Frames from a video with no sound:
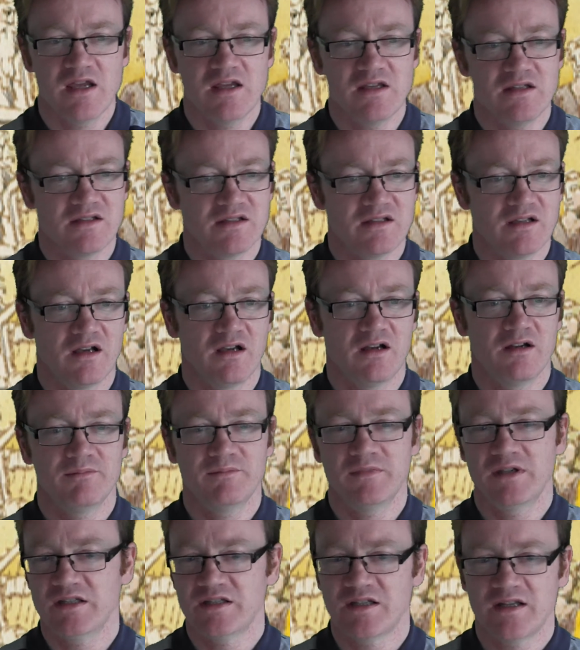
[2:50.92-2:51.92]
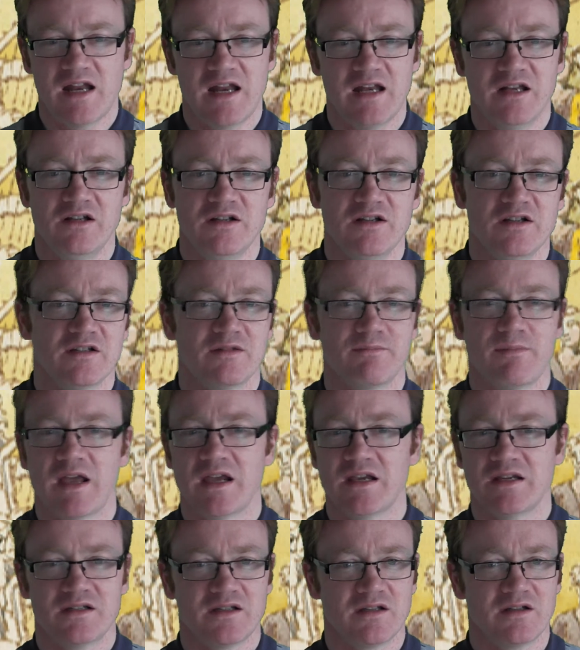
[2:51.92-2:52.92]
is um, it's an endless
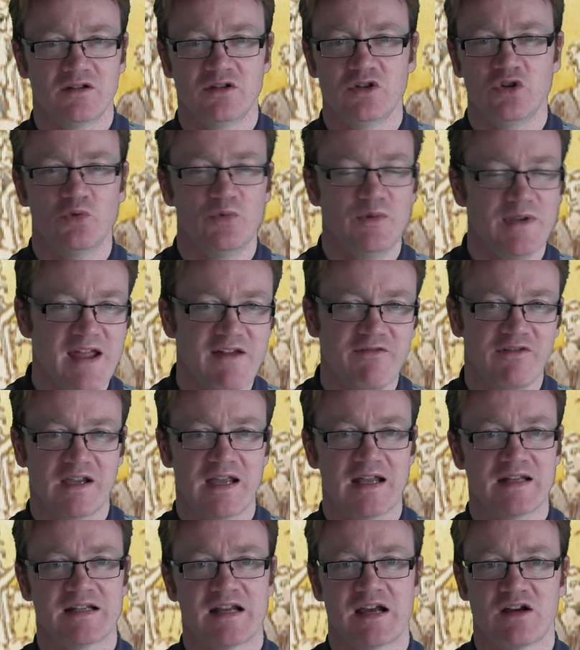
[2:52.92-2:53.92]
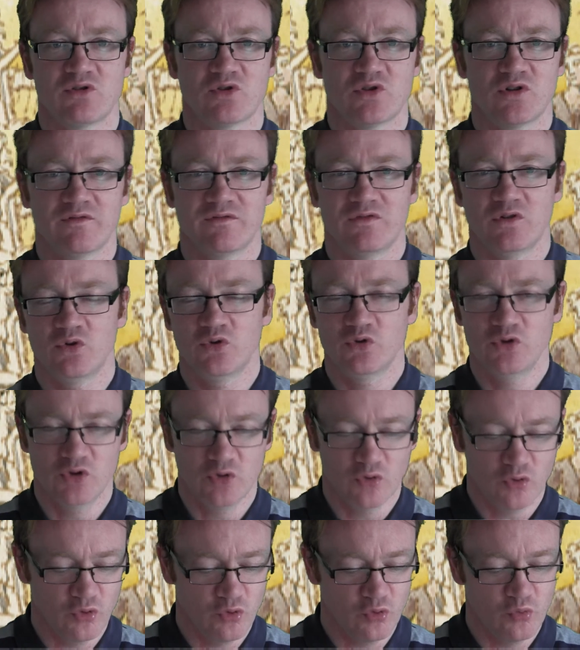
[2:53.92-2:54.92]
maze that you'll never get out of. You'll,
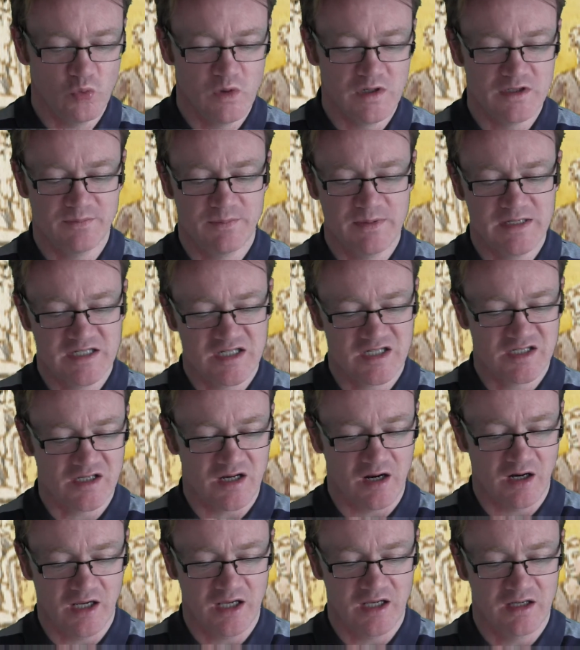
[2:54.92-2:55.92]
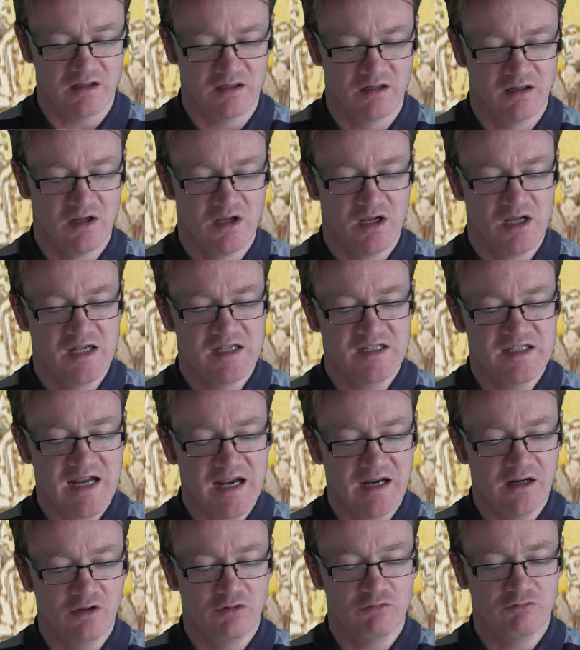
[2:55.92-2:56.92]
you'll always be stuck in.
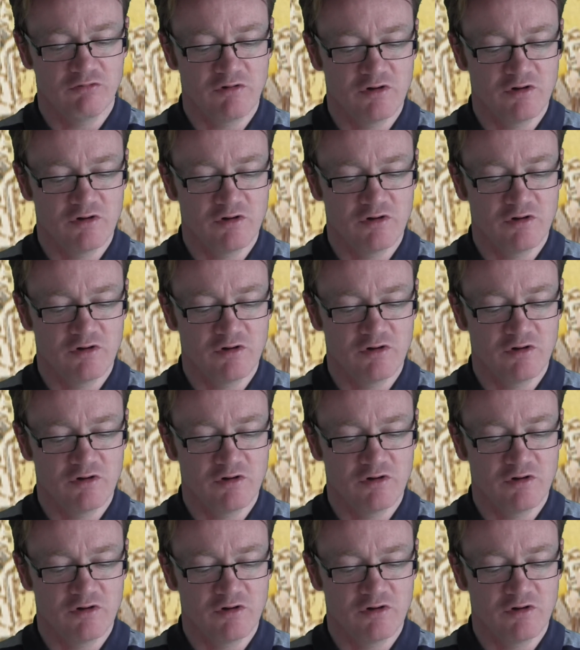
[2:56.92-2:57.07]
Tangle